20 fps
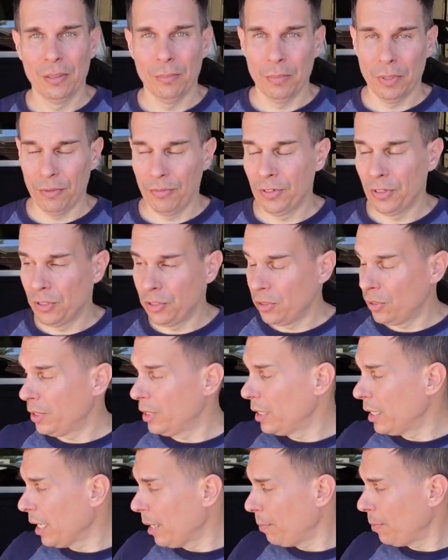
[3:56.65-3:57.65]
But if you're
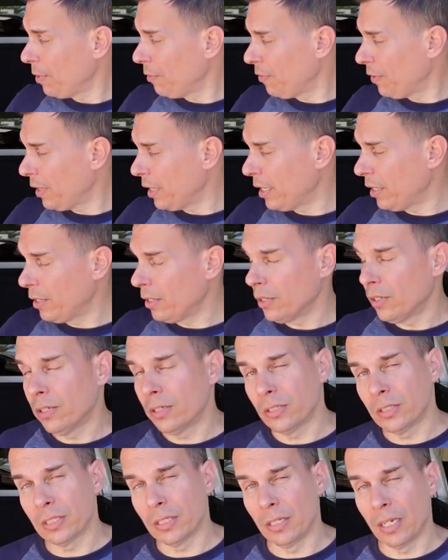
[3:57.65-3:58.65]
doing
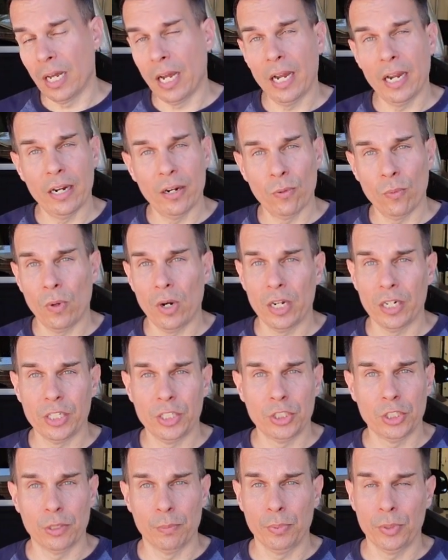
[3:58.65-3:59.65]
amplifiers and higher
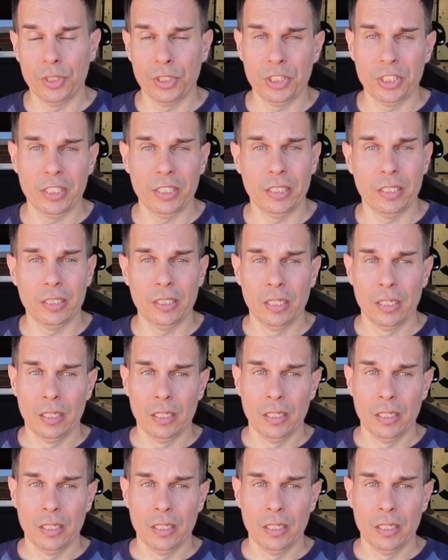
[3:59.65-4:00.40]
wattage you're pushing,